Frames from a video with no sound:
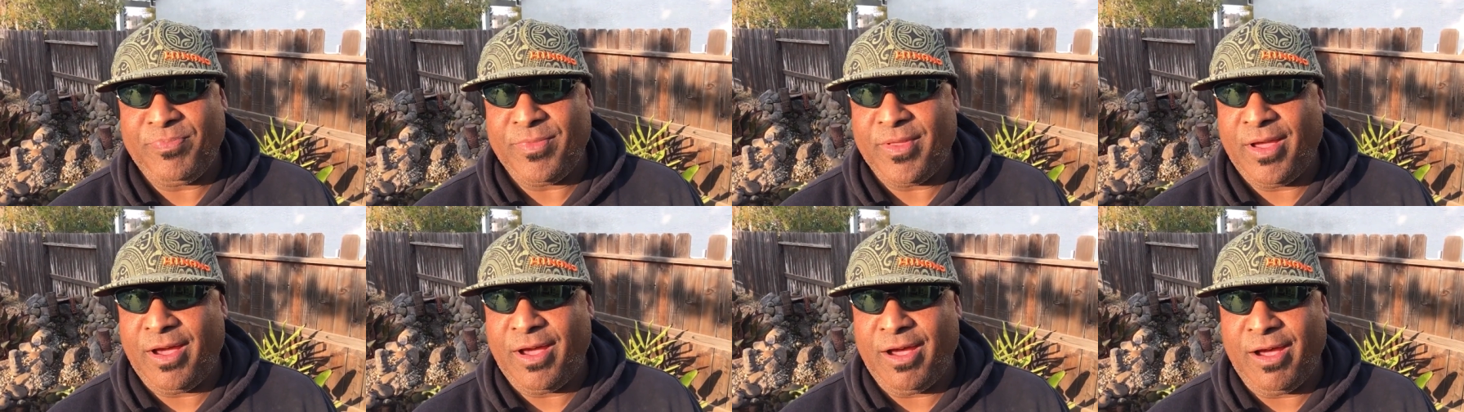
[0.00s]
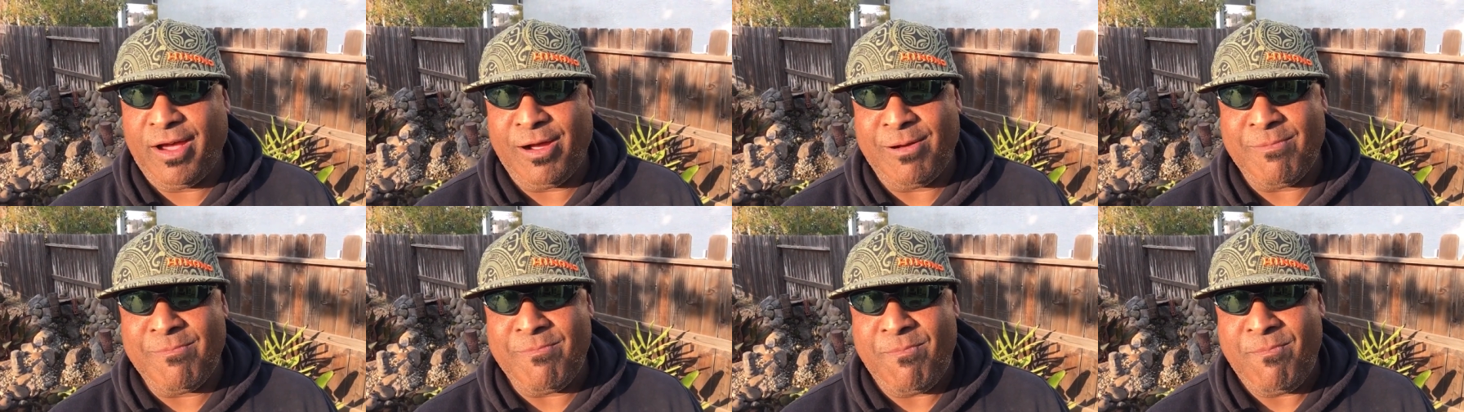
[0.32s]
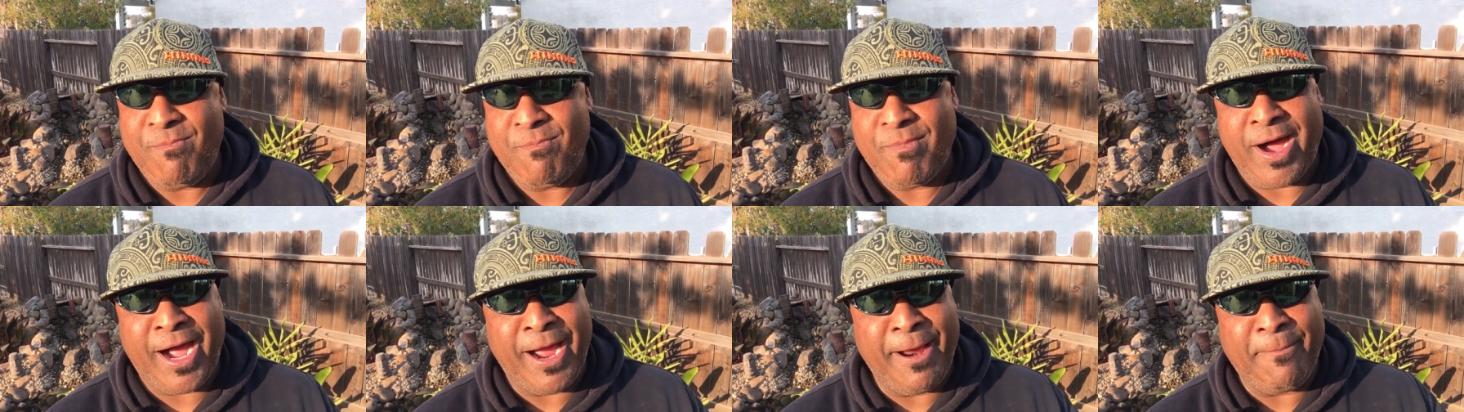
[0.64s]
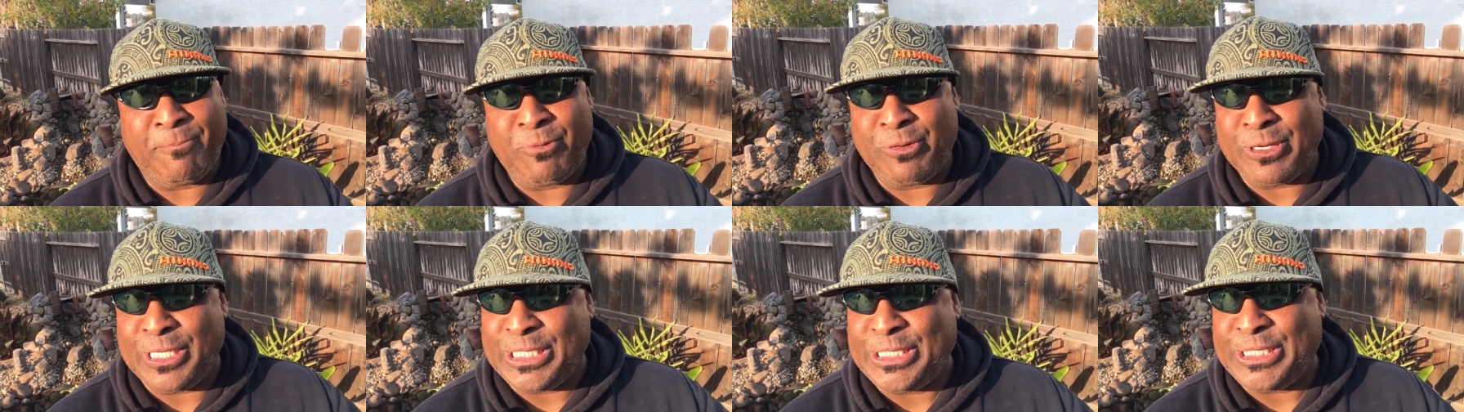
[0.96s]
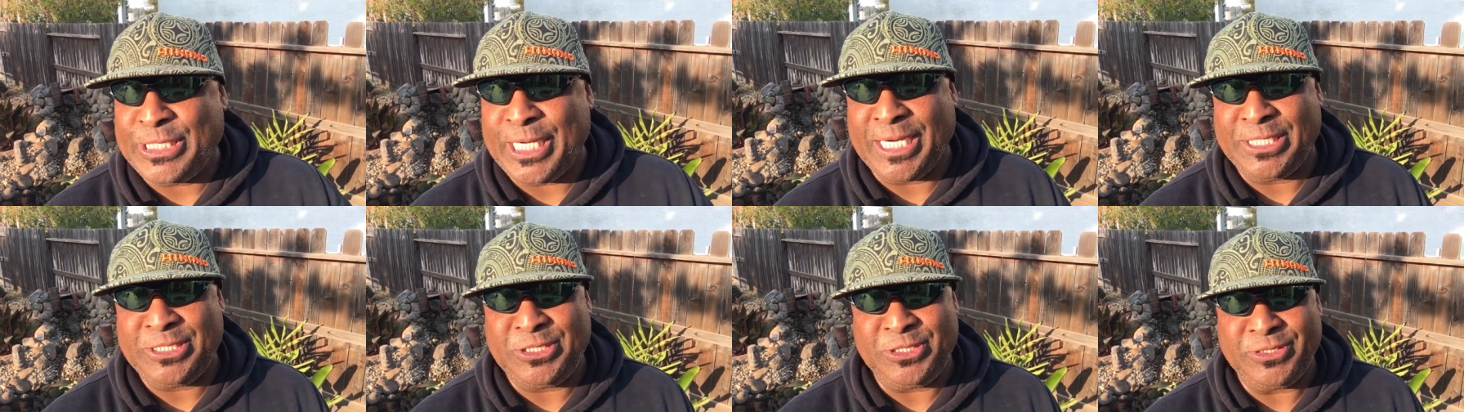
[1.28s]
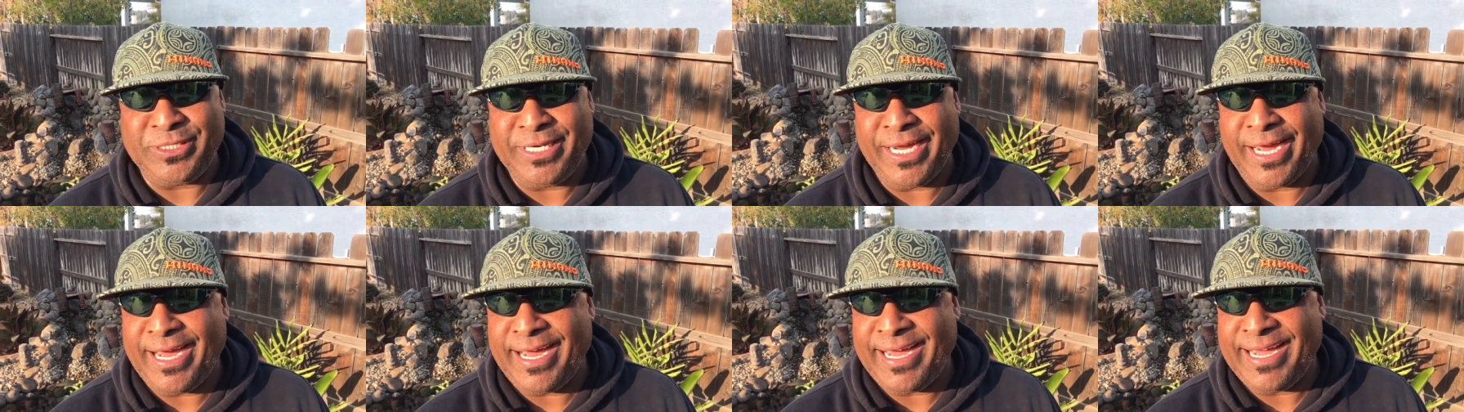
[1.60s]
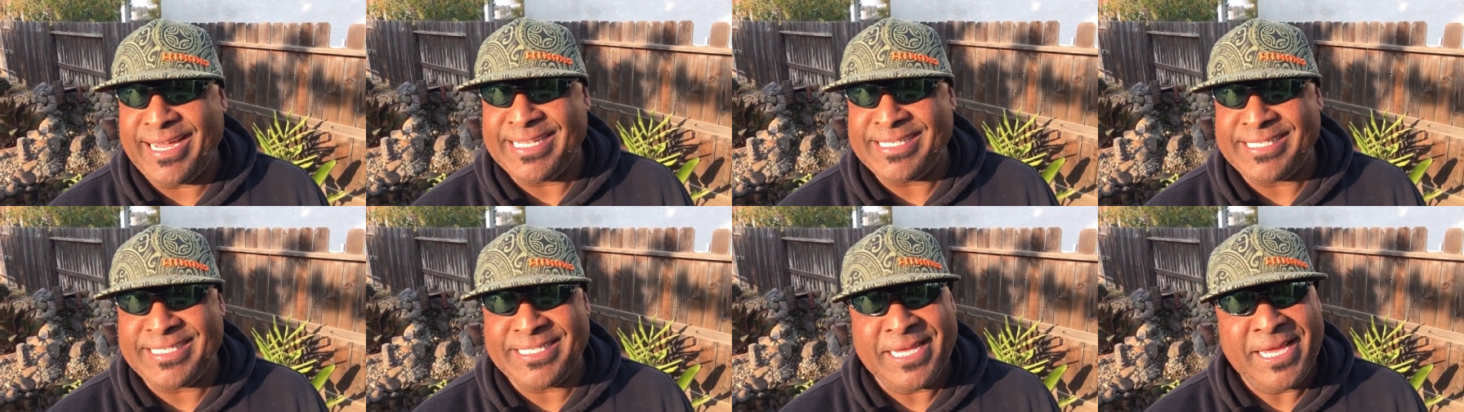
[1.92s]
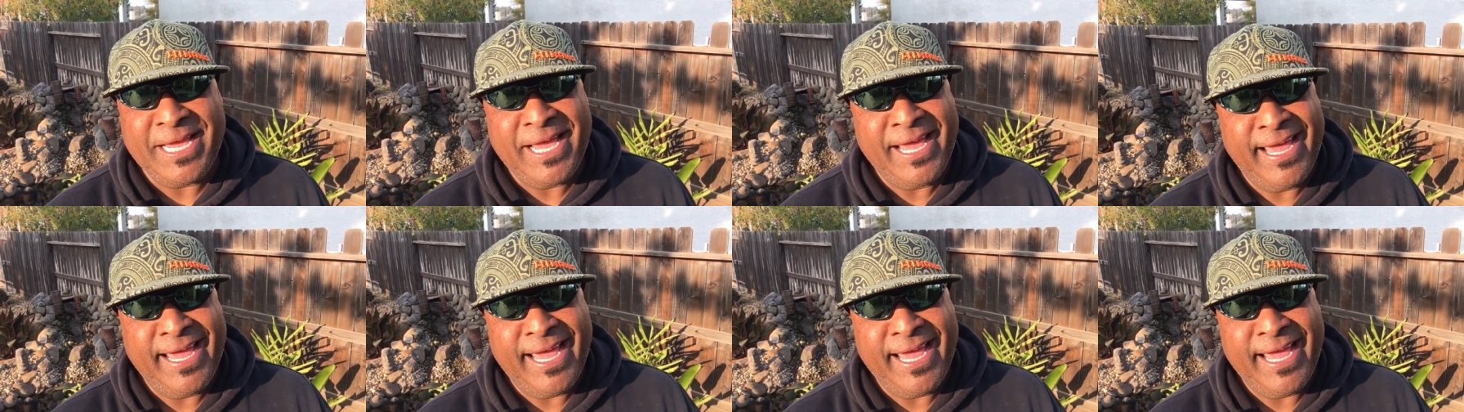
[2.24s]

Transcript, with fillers: Um, I appreciate you guys.